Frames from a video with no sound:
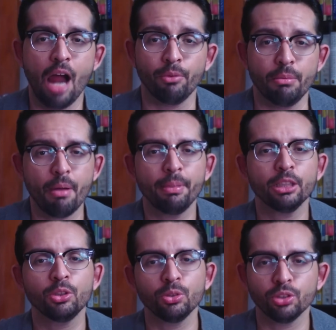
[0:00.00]
Remember
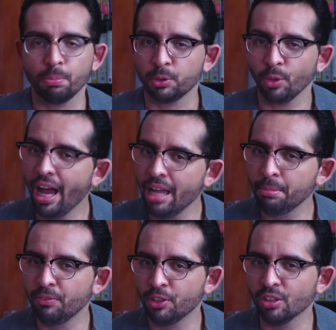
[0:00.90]
to subscribe
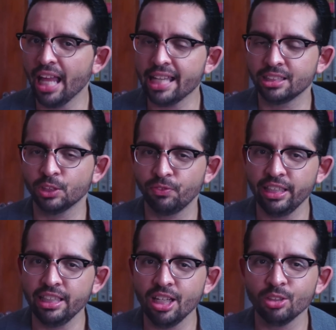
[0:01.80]
if you like these
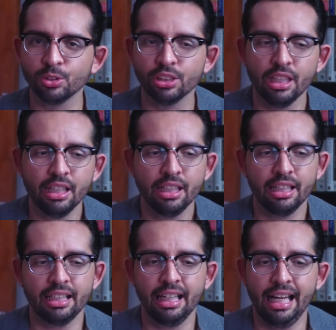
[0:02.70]
videos,
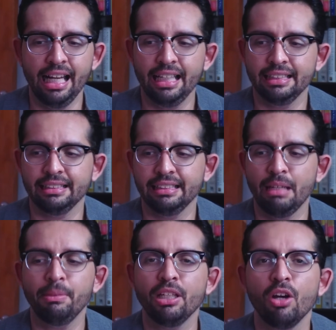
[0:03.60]
and
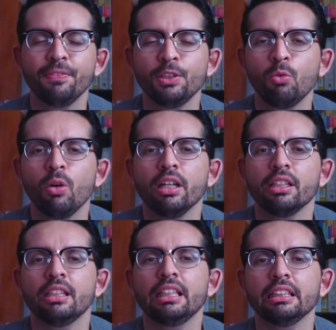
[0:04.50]
let me know if you want
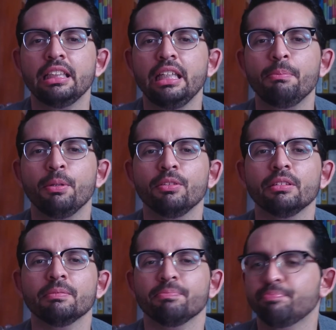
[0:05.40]
to keep
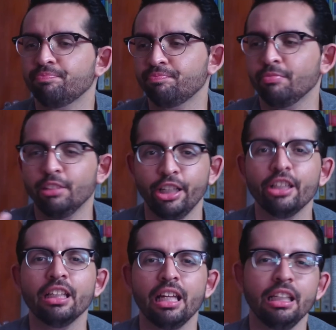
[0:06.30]
on
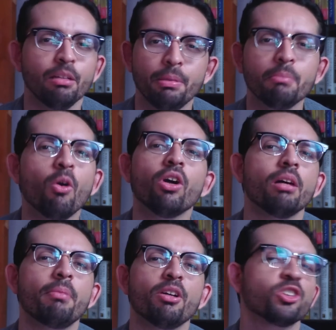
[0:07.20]
learning a little bit more
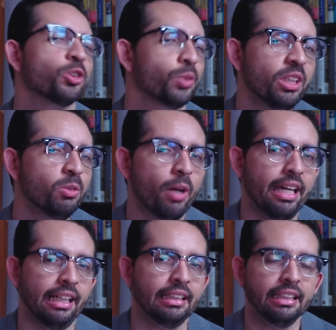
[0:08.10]
about
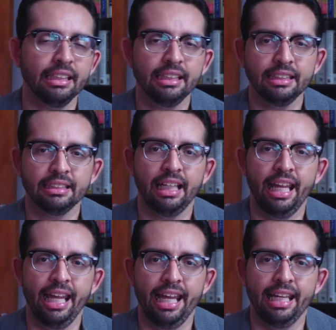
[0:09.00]
screenwriting,
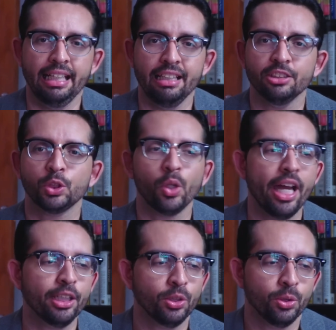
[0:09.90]
and I'll
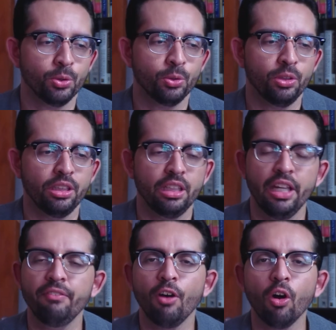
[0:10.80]
try to
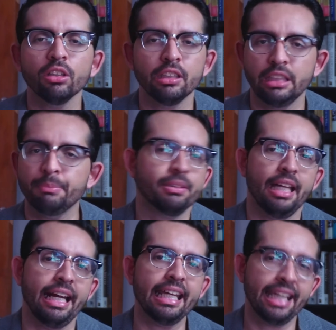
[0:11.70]
give all the tips
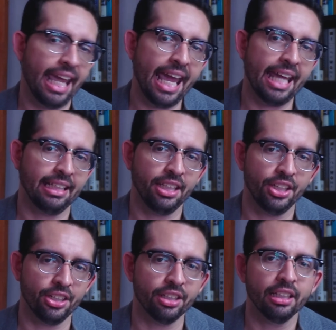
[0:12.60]
that I can
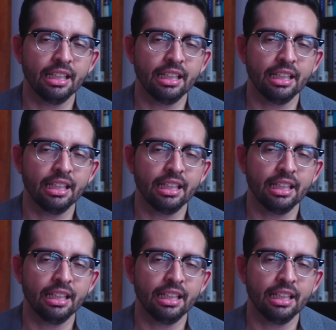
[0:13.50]
here